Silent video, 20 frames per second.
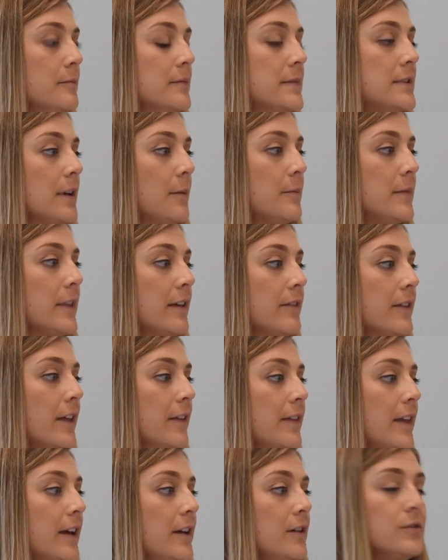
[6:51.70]
something
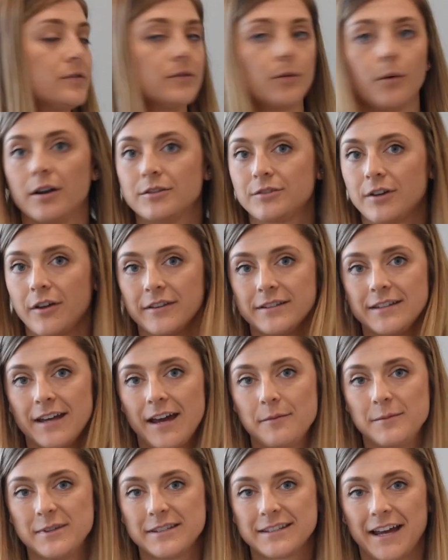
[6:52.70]
that they used to watch all the
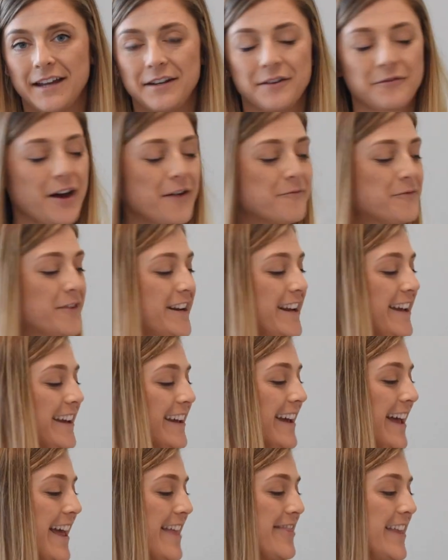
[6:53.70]
time is kind of
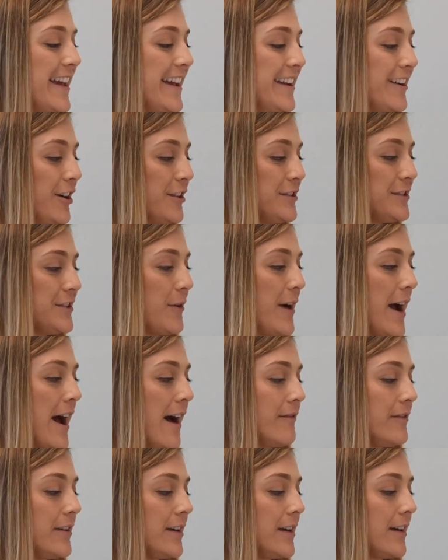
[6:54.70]
comforting, and then also
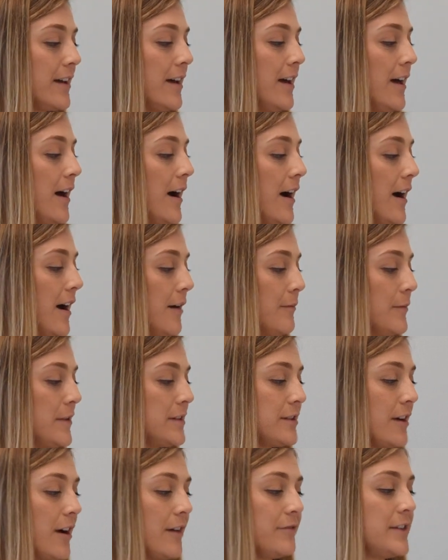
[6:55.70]
having the
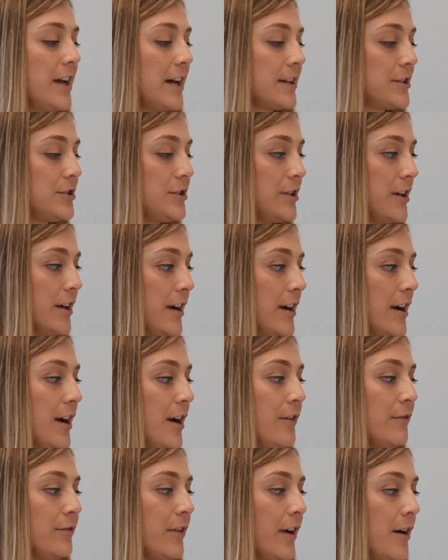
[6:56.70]
soft texture
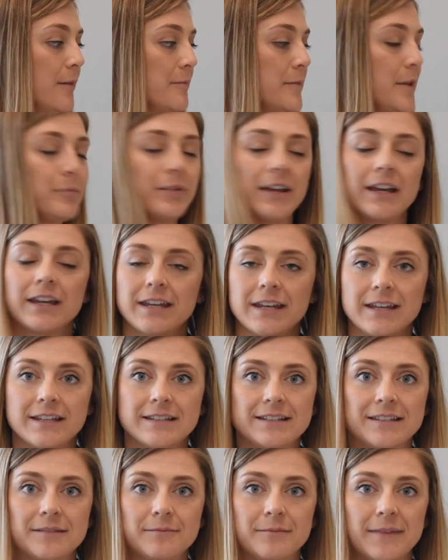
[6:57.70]
from the
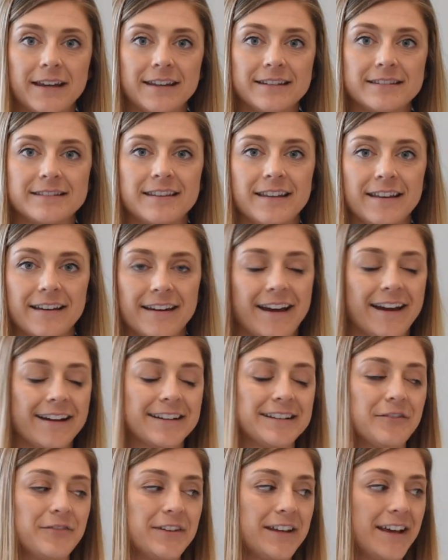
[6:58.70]
blanket makes the
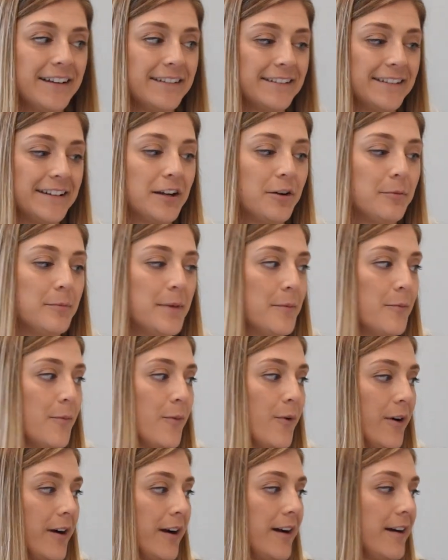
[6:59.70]
activity a little bit
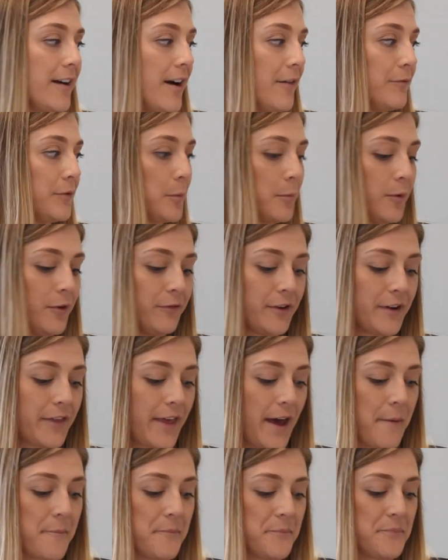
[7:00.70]
more comfortable for
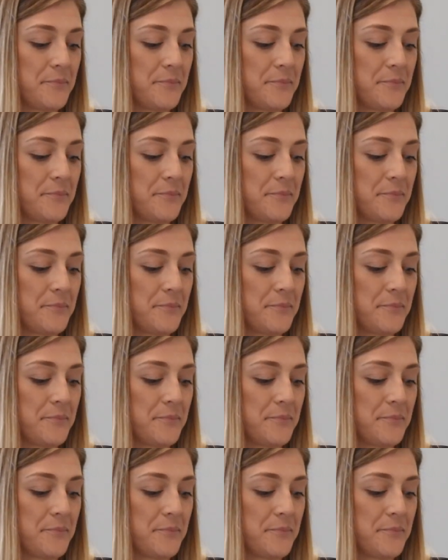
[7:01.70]
them.